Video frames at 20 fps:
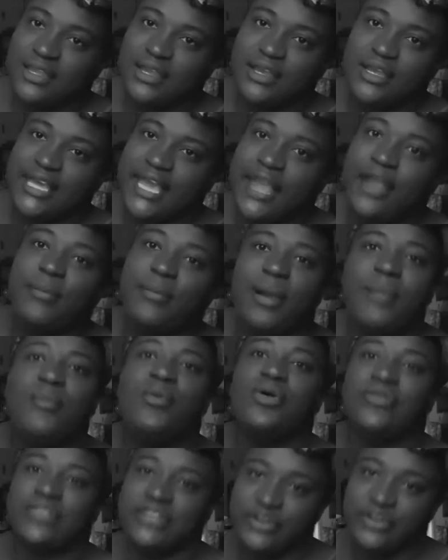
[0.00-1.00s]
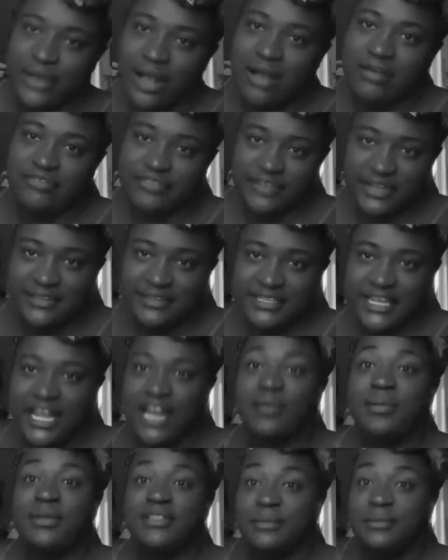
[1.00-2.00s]
Care about more than your outfit. Care
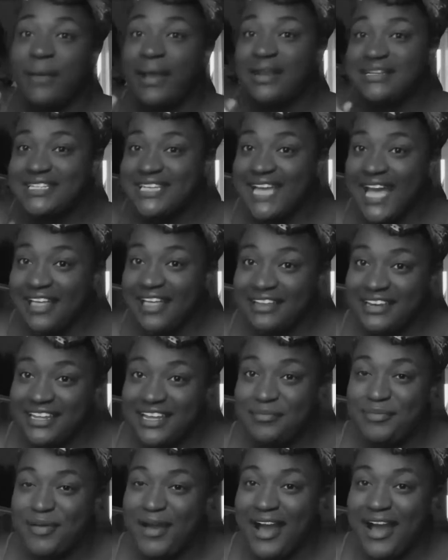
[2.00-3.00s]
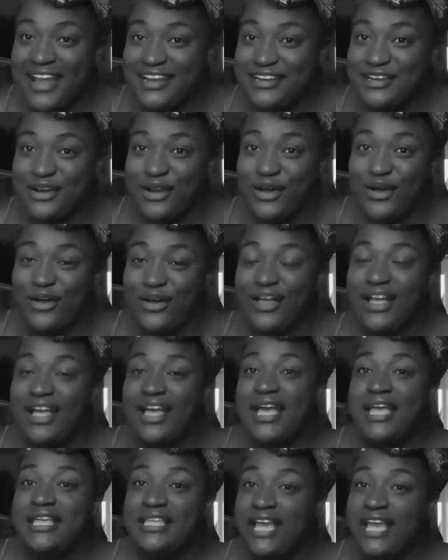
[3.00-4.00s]
about the practicality behind it all.
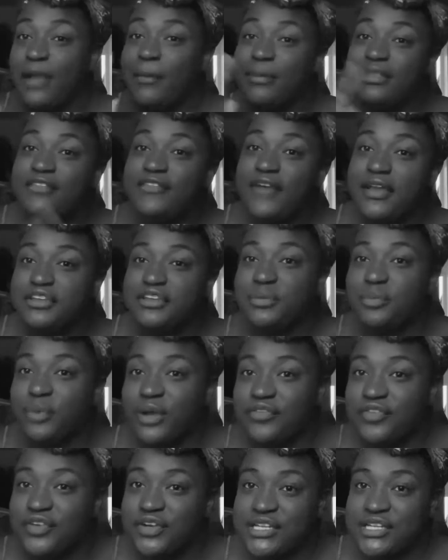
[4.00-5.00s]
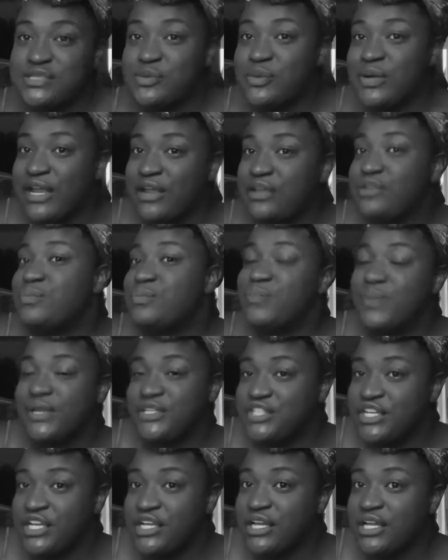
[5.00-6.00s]
Care about the fact your boyfriend doesn't want to hear you
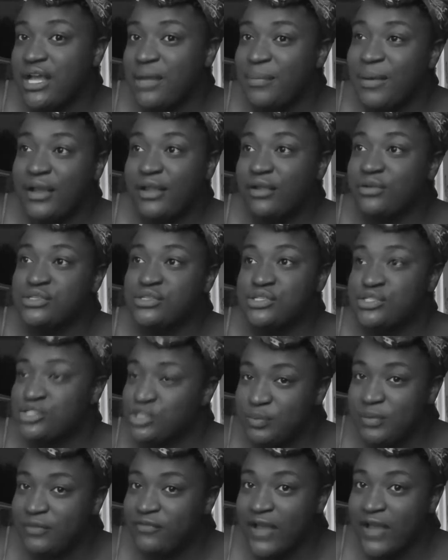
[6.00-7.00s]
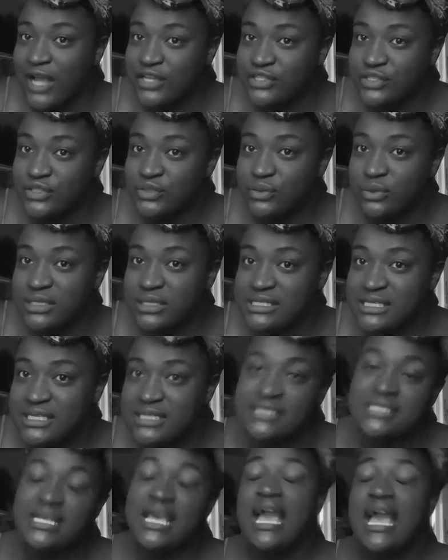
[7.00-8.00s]
bitching about your stupid fashion
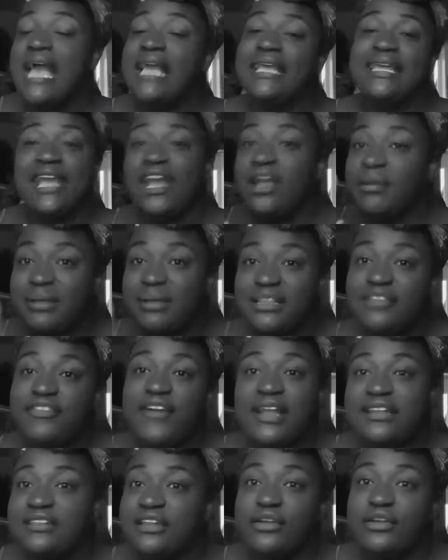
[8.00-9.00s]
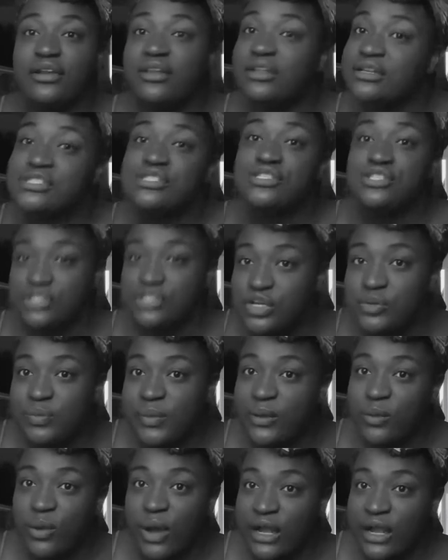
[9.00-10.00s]
choices. Care about the fact that you're gonna look
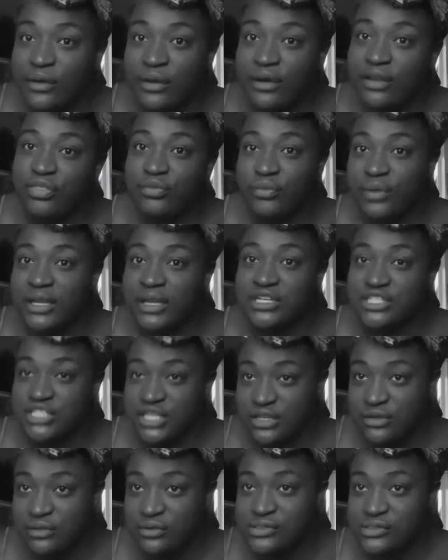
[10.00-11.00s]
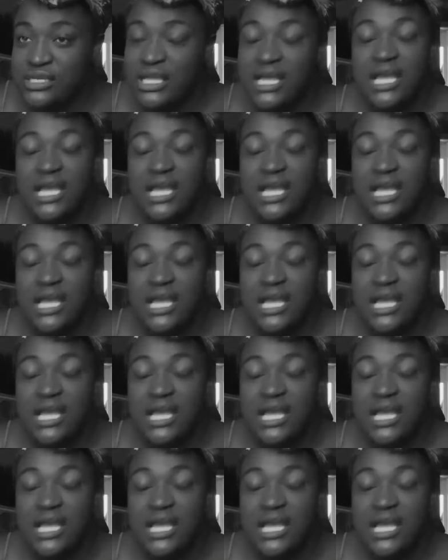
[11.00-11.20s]
stupid walking around in 3-inch heels